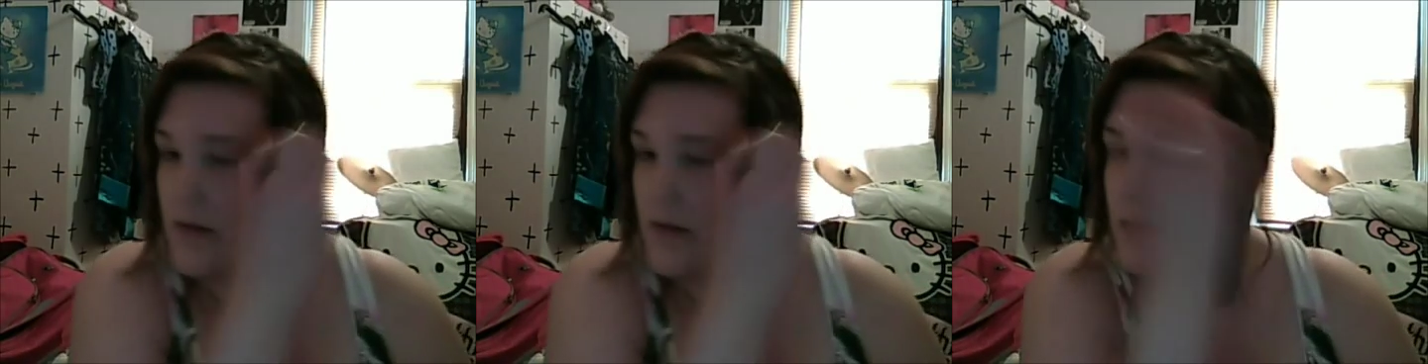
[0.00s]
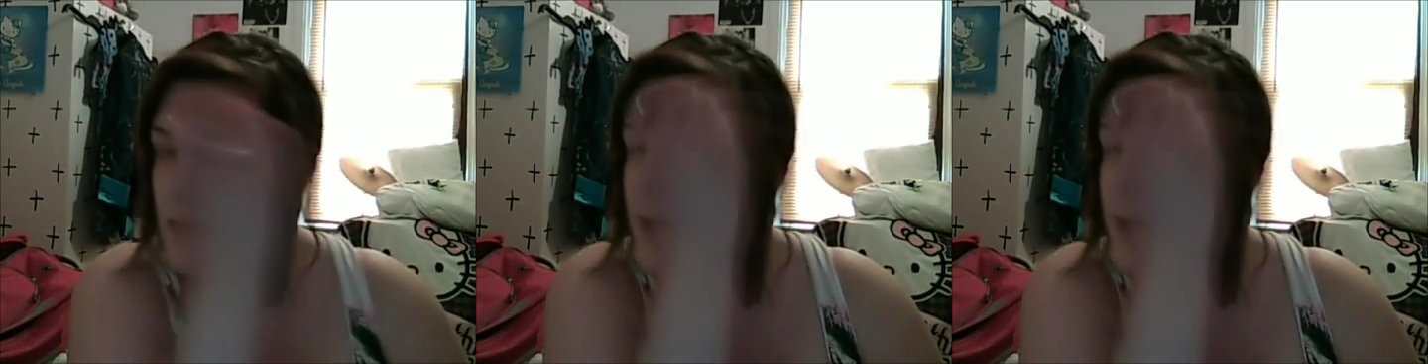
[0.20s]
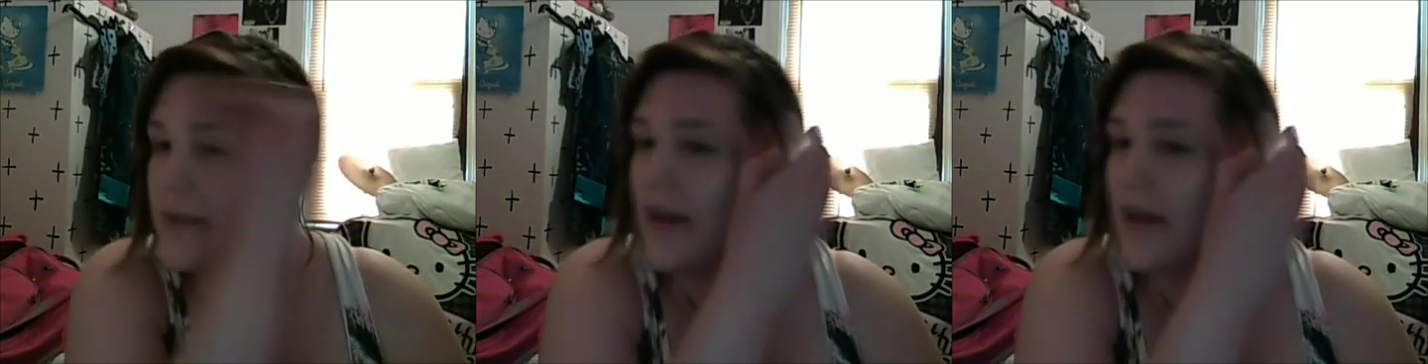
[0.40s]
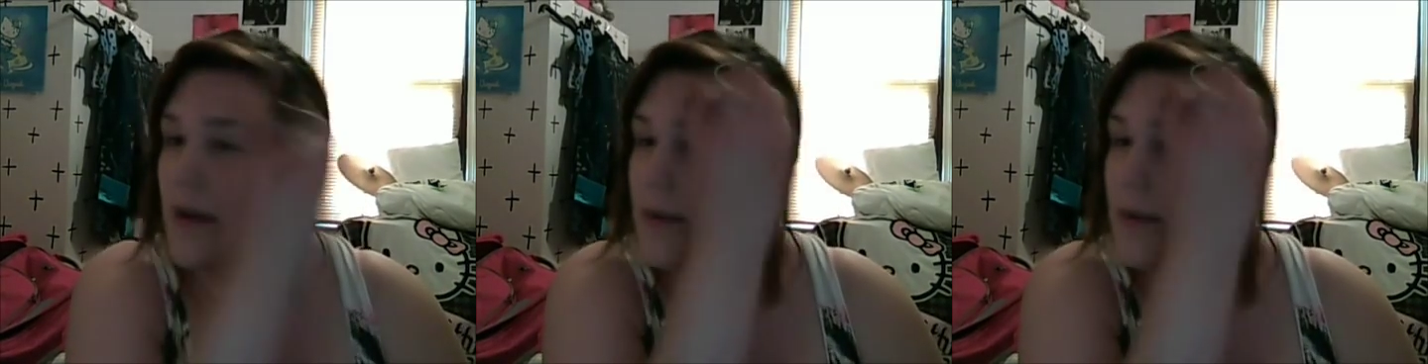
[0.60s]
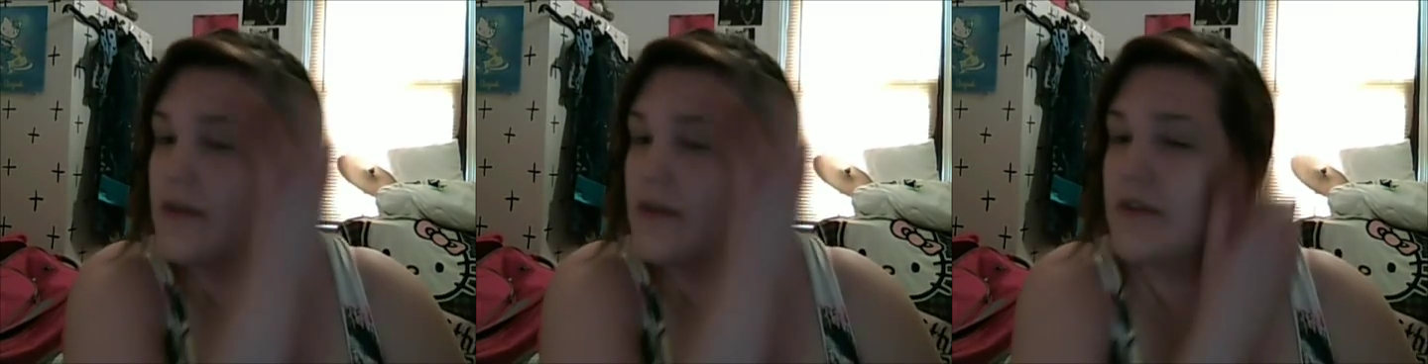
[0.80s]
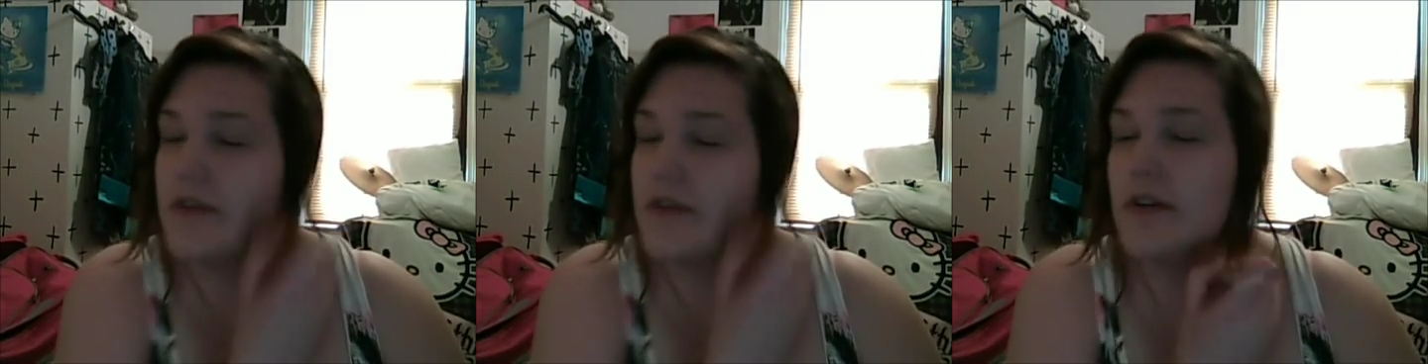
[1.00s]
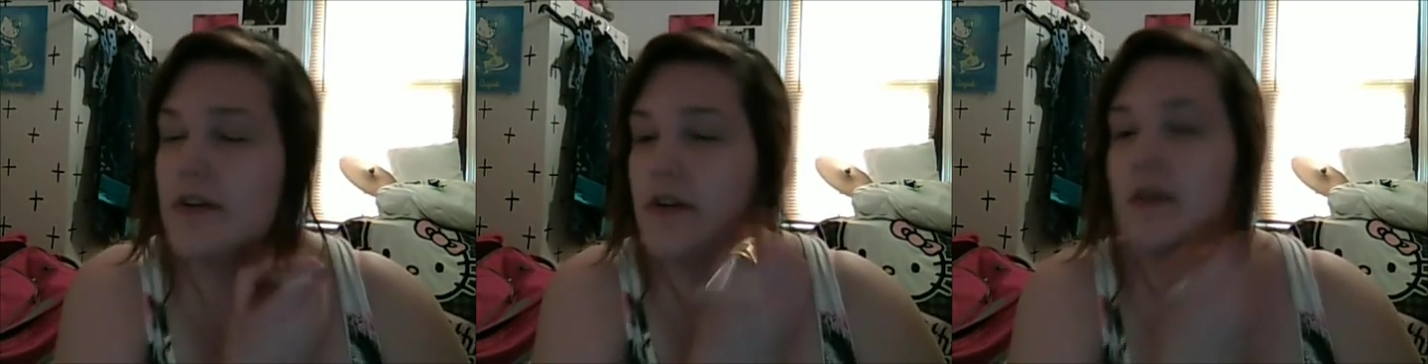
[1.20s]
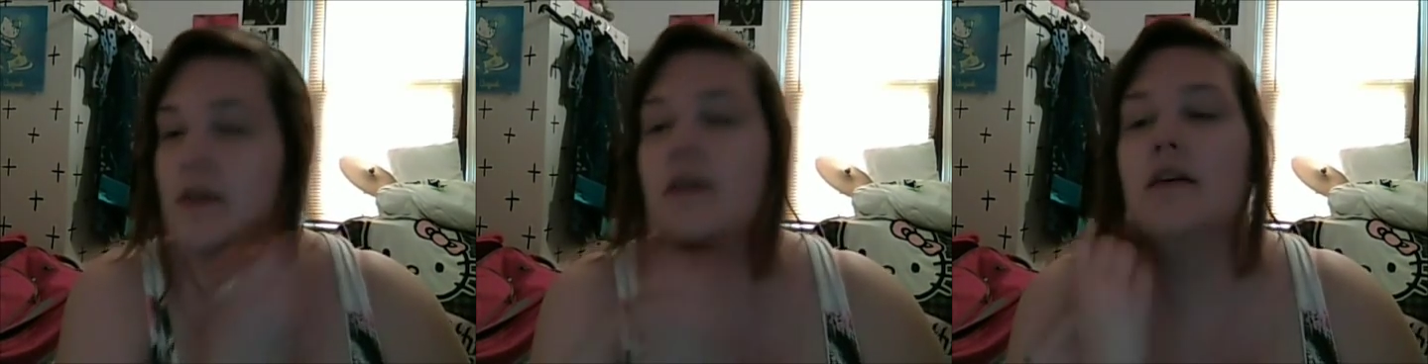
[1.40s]
Maybe the other ones do,
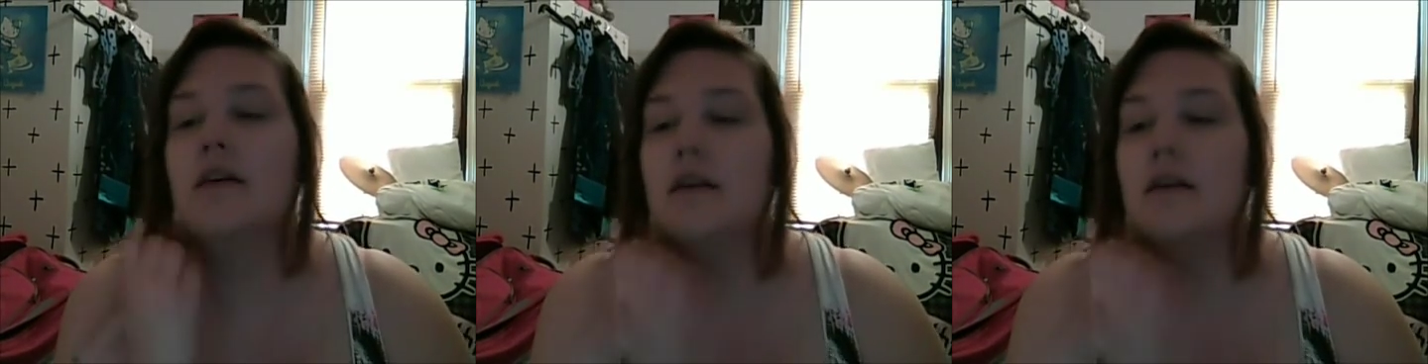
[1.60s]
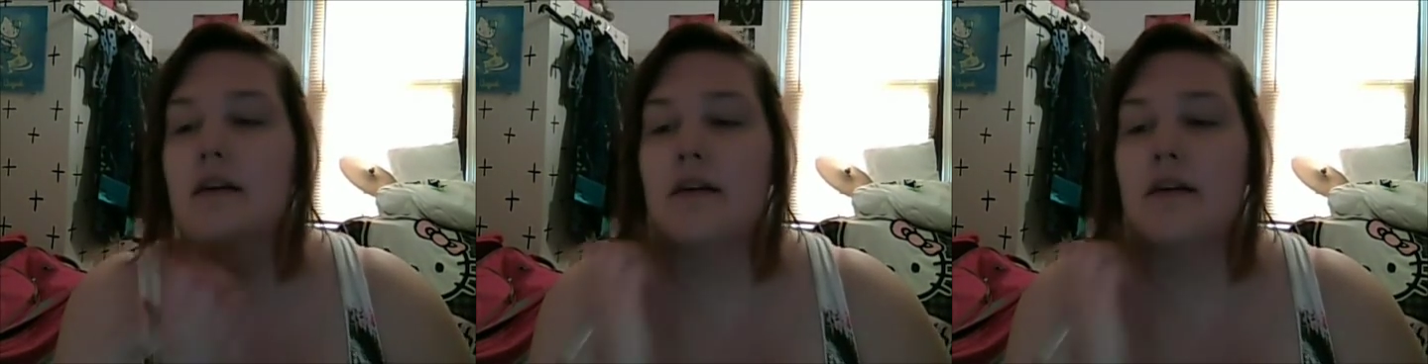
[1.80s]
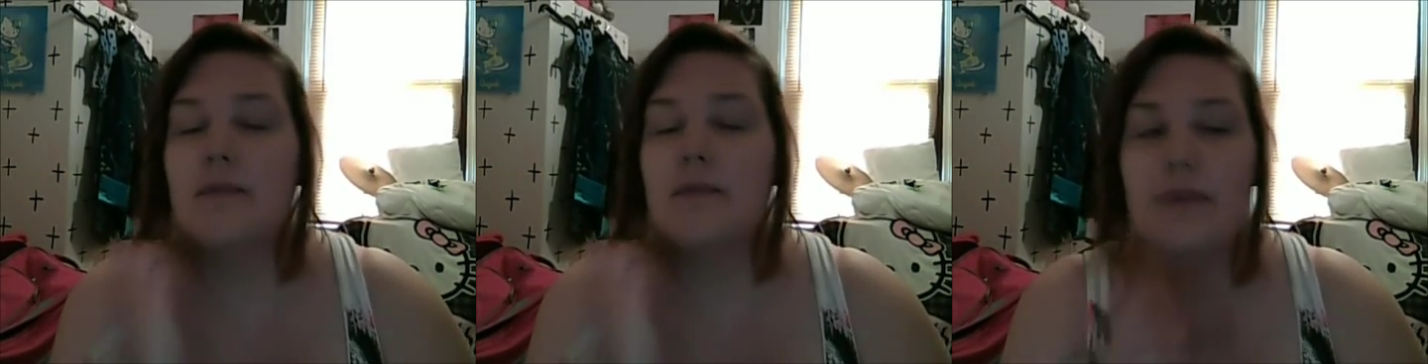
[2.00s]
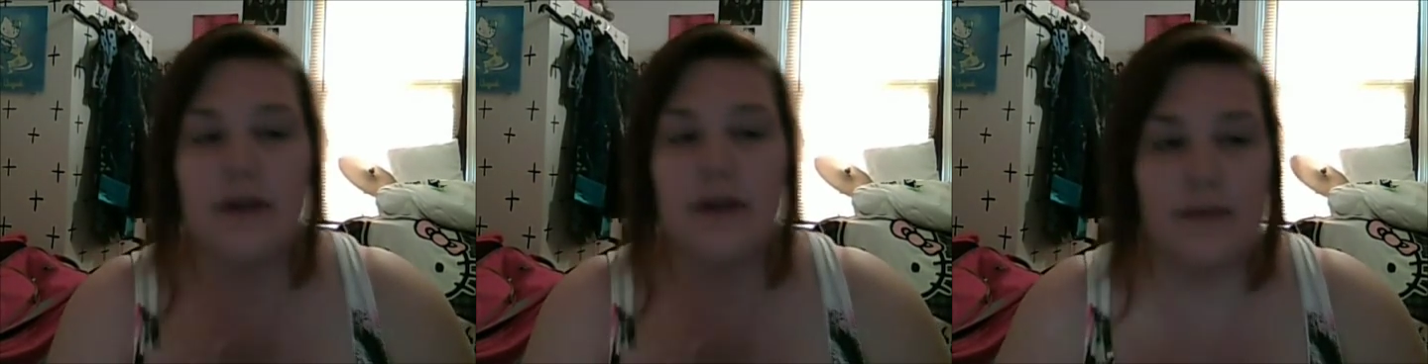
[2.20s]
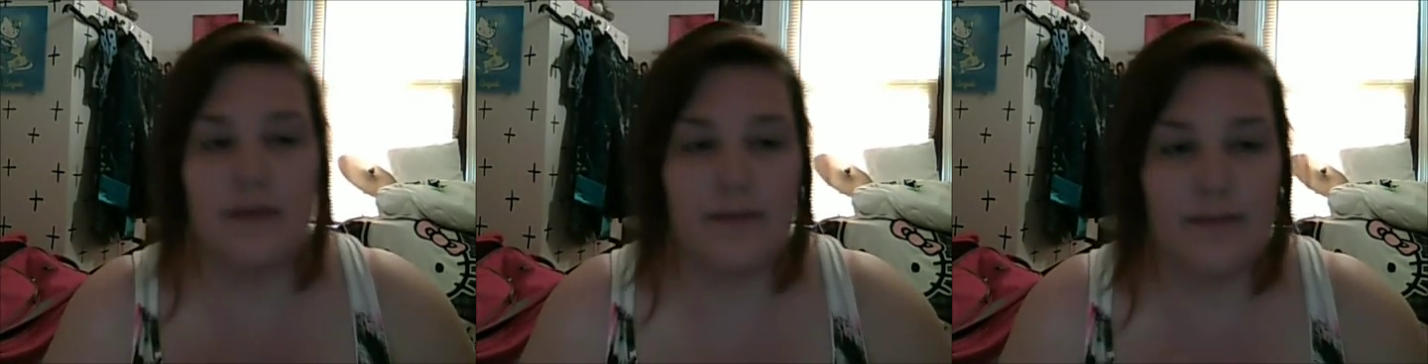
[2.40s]
but